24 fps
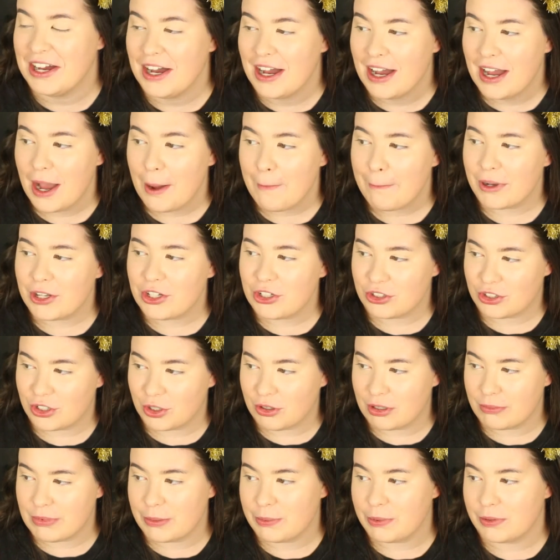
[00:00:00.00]
I guess I've
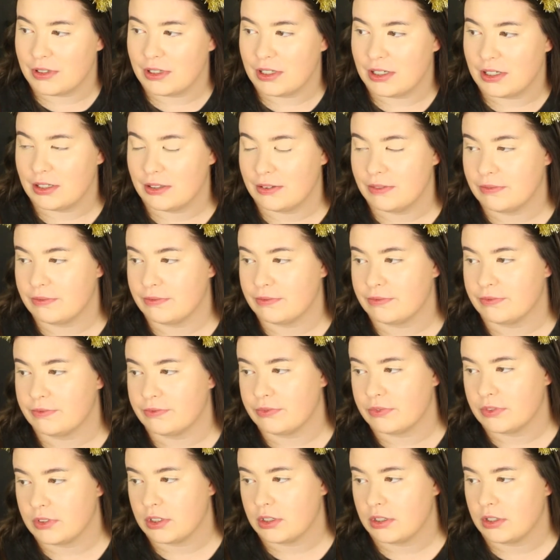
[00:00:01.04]
never thought about it
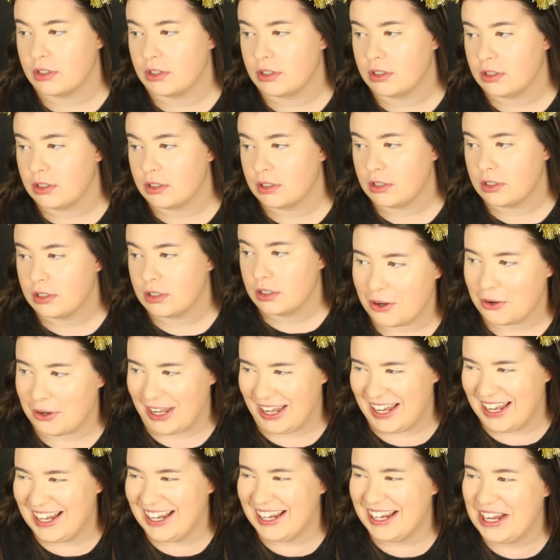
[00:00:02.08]
as lame.
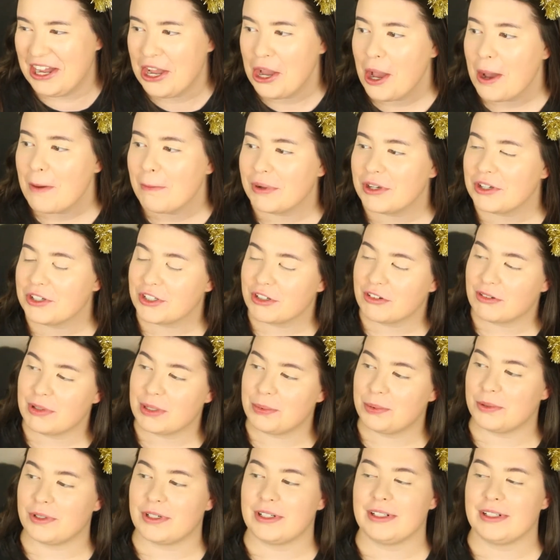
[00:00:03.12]
Okay. But you know when people